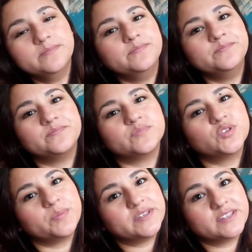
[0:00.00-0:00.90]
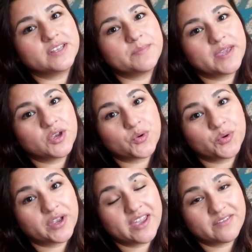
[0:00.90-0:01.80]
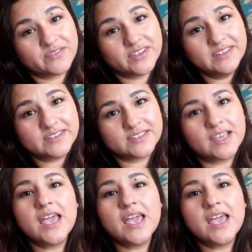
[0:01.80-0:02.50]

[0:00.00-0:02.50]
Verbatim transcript: to basically make your own canvas